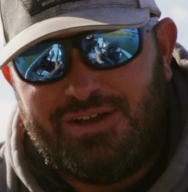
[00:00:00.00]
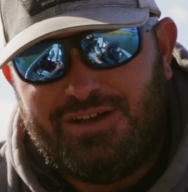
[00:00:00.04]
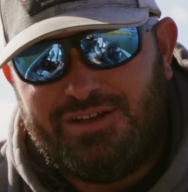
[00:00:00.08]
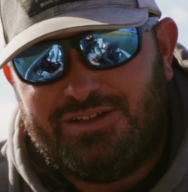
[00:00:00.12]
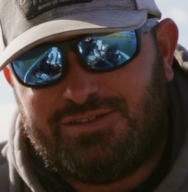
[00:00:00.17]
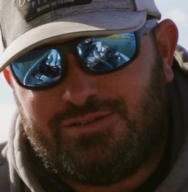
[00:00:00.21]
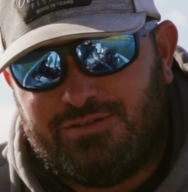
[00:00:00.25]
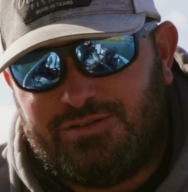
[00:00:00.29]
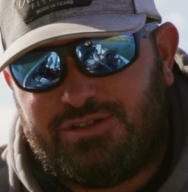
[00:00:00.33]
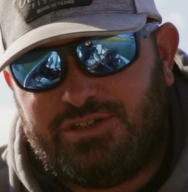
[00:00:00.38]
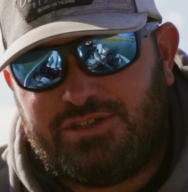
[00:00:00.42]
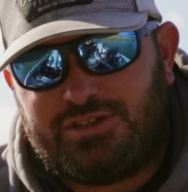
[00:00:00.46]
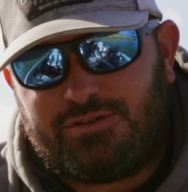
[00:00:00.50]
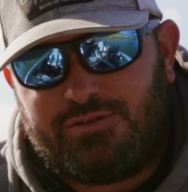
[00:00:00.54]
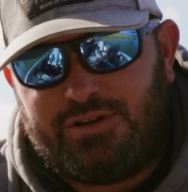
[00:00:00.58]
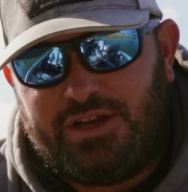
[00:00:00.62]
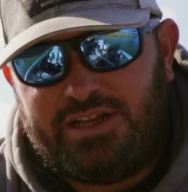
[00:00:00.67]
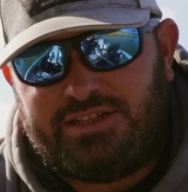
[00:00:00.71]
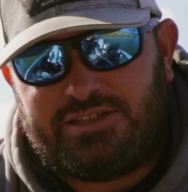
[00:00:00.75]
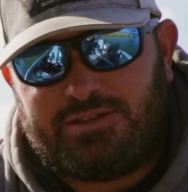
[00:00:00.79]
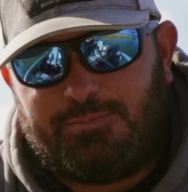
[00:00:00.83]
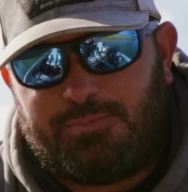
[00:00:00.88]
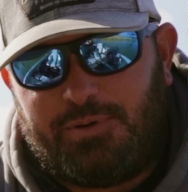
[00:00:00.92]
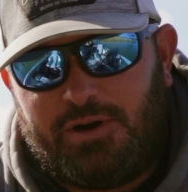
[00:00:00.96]
So it just
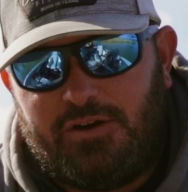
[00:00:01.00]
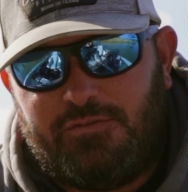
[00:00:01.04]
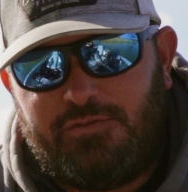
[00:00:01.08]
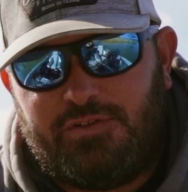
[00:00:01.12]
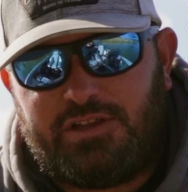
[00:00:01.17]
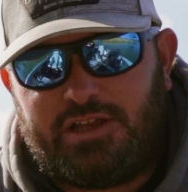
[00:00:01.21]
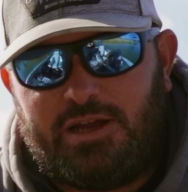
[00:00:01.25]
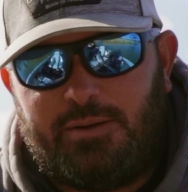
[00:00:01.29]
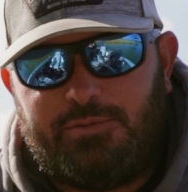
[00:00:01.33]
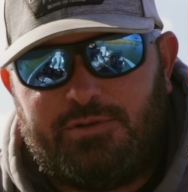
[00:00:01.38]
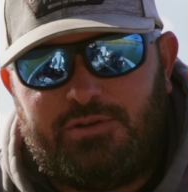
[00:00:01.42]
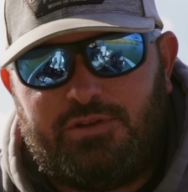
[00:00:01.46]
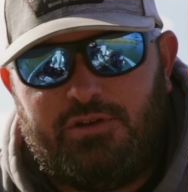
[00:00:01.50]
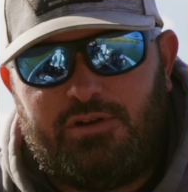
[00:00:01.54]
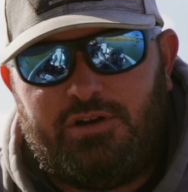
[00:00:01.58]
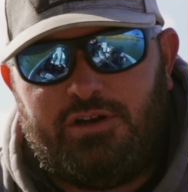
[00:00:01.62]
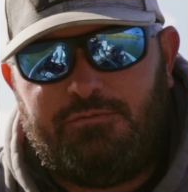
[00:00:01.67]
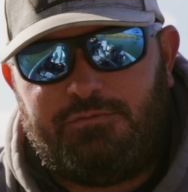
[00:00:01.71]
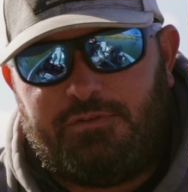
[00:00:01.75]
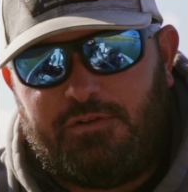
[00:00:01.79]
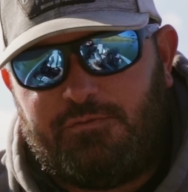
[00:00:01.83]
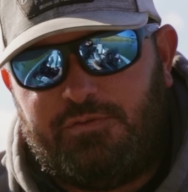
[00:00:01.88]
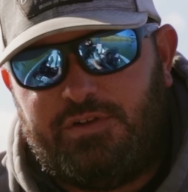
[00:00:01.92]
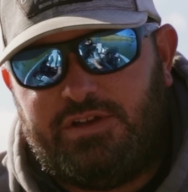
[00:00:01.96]
creates a perfect opportunity
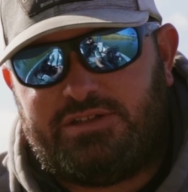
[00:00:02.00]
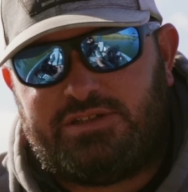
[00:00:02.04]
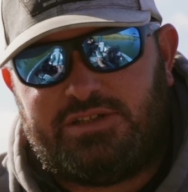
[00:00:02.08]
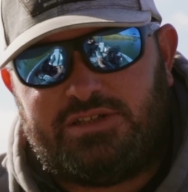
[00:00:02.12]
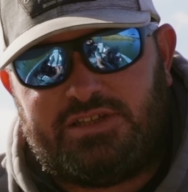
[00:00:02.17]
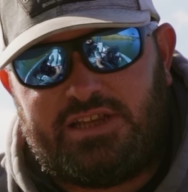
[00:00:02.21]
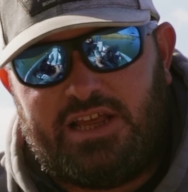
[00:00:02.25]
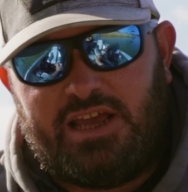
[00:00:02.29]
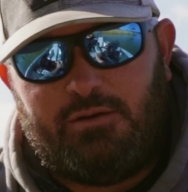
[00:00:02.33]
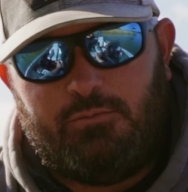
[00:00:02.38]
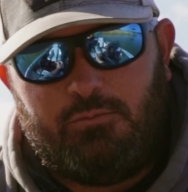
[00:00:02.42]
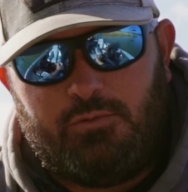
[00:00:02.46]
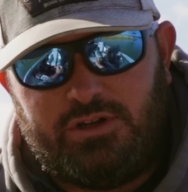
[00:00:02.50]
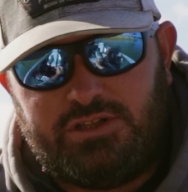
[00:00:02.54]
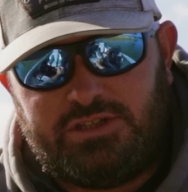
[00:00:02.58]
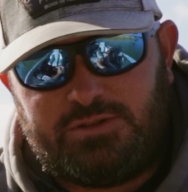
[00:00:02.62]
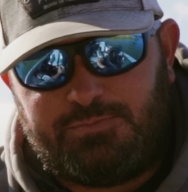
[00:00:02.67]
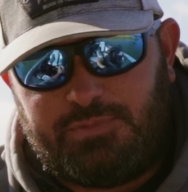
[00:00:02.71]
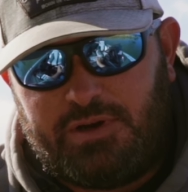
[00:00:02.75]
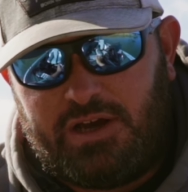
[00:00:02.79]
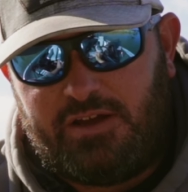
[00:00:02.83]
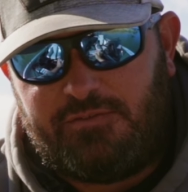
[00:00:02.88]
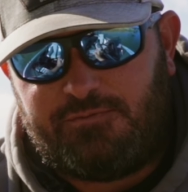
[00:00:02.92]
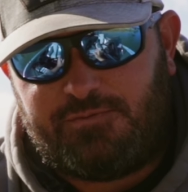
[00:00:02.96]
for fish to stay in one
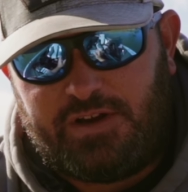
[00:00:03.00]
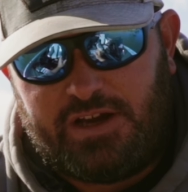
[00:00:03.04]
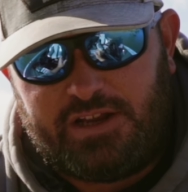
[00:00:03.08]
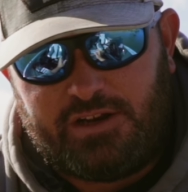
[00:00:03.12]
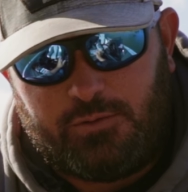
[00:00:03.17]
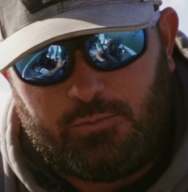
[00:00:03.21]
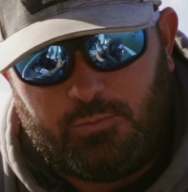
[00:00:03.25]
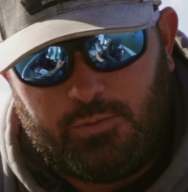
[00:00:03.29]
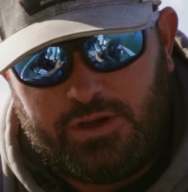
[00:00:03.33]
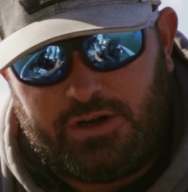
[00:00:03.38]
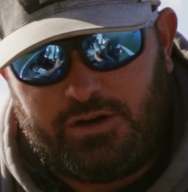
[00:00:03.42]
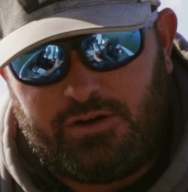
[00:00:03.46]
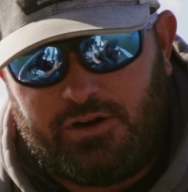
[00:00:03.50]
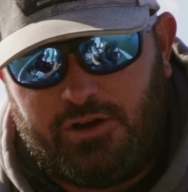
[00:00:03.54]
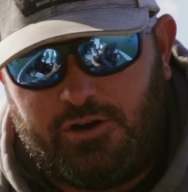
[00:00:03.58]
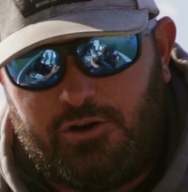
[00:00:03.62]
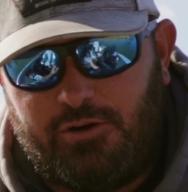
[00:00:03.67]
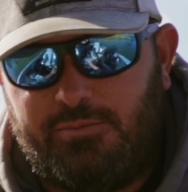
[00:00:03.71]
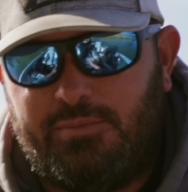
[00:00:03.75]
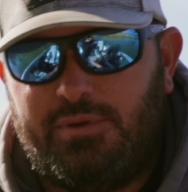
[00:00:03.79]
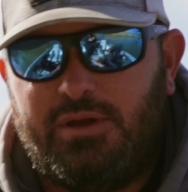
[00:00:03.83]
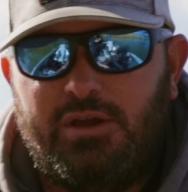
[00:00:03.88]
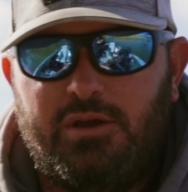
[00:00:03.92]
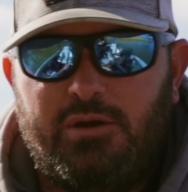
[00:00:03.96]
spot, find a winter
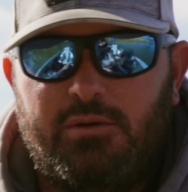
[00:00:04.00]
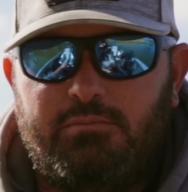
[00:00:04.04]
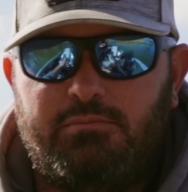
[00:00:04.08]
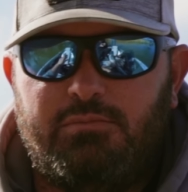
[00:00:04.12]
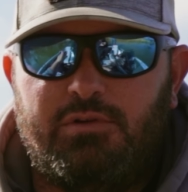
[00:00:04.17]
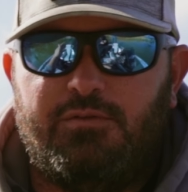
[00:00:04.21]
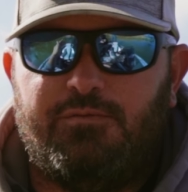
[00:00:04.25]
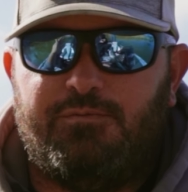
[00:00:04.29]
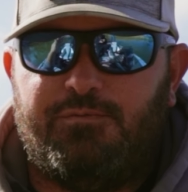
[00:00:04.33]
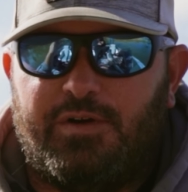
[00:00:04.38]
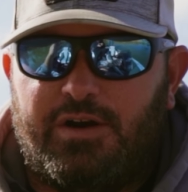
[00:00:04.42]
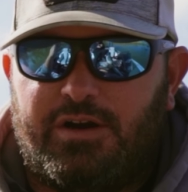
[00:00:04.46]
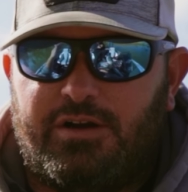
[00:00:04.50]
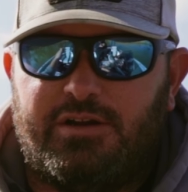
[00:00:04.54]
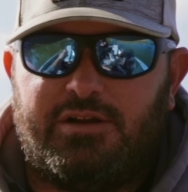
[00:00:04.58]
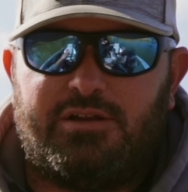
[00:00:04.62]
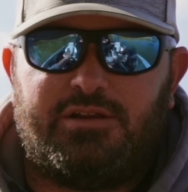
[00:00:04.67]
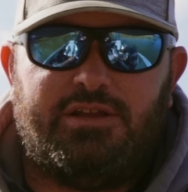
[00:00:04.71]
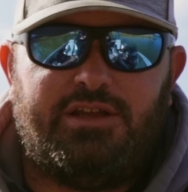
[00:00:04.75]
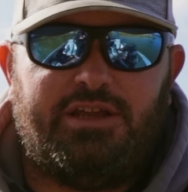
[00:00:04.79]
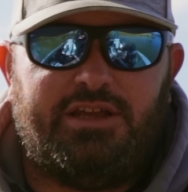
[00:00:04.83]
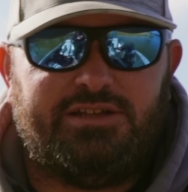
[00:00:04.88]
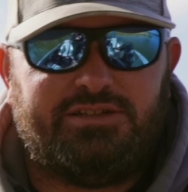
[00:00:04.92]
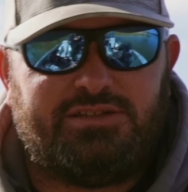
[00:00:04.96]
home, move
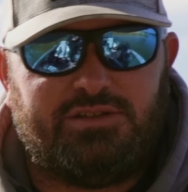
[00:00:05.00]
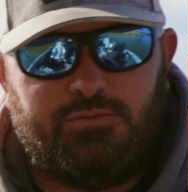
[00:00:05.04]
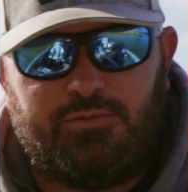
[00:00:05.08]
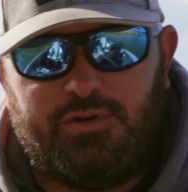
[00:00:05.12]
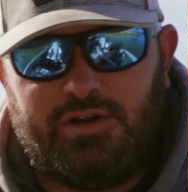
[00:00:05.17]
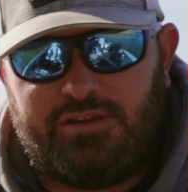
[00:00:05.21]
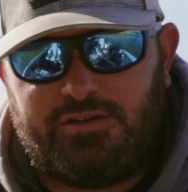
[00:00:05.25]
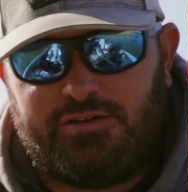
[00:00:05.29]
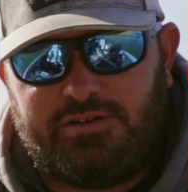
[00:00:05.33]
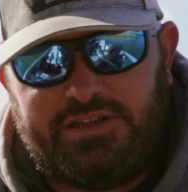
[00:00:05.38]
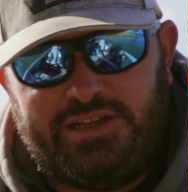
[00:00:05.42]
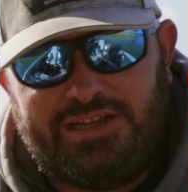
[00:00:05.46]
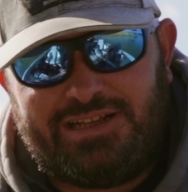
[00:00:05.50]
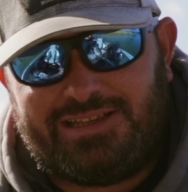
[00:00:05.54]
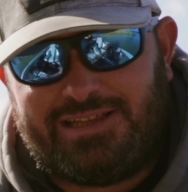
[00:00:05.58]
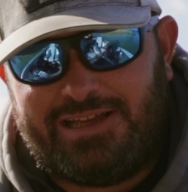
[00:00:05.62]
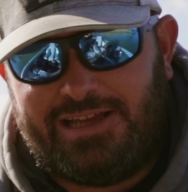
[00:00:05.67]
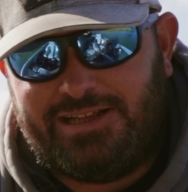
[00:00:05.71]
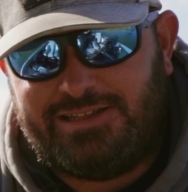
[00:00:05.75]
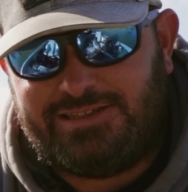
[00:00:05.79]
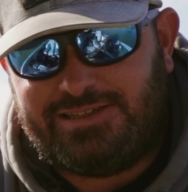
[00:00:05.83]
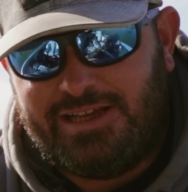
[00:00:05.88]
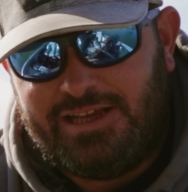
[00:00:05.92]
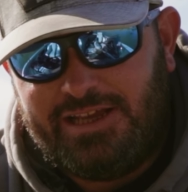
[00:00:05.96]
vertically as the weather
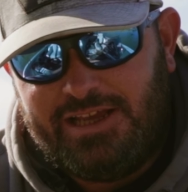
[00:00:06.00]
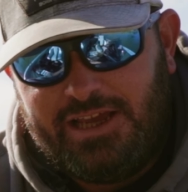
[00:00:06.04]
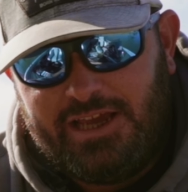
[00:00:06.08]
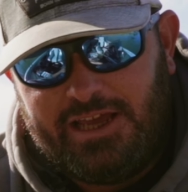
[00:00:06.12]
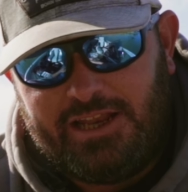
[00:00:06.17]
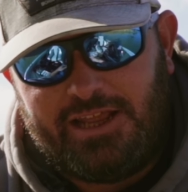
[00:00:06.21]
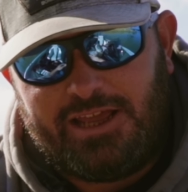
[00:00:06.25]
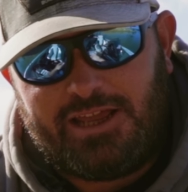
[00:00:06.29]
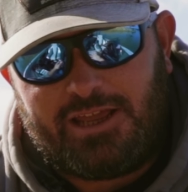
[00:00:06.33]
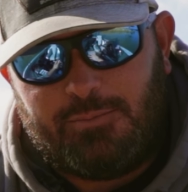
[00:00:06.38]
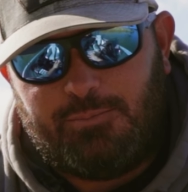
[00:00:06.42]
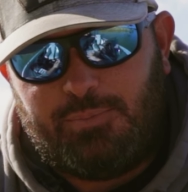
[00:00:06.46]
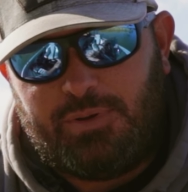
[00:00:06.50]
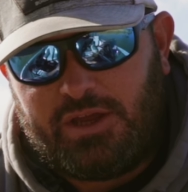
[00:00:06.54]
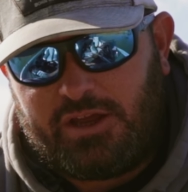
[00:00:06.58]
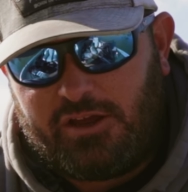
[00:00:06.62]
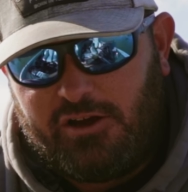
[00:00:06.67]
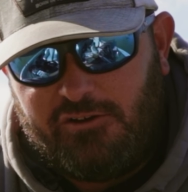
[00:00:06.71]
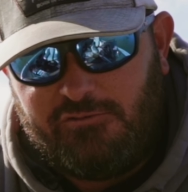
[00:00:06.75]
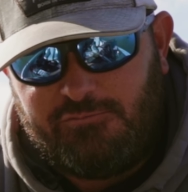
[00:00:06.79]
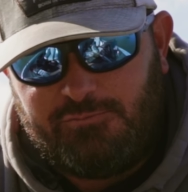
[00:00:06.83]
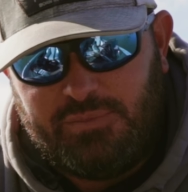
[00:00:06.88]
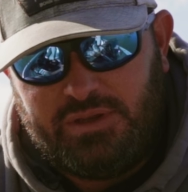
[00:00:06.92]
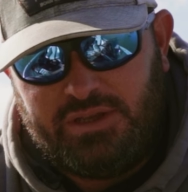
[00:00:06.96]
dictates, and they can pick
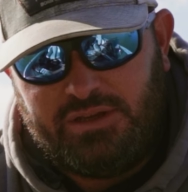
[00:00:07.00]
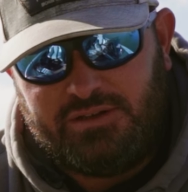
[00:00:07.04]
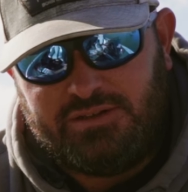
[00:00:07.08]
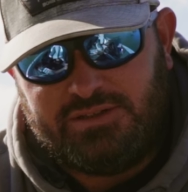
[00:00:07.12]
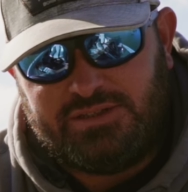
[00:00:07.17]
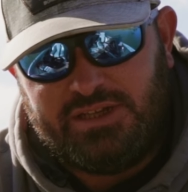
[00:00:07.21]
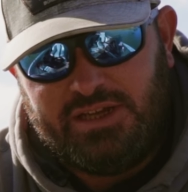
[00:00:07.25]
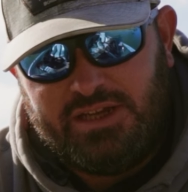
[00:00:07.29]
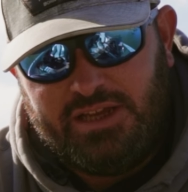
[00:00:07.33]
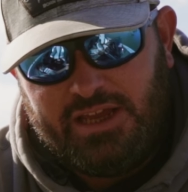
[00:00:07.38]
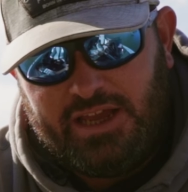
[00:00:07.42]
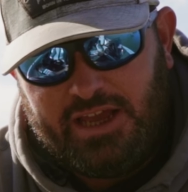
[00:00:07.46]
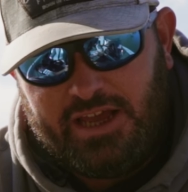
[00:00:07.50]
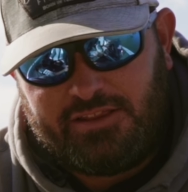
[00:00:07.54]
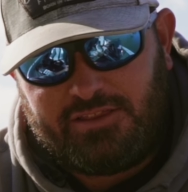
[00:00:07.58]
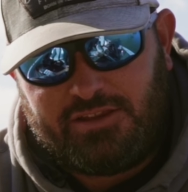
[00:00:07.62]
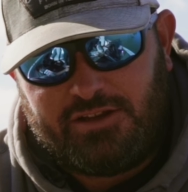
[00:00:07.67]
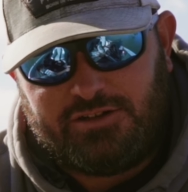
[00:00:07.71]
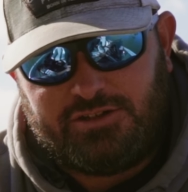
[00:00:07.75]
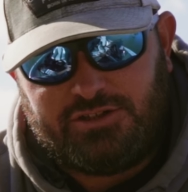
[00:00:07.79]
off meals at their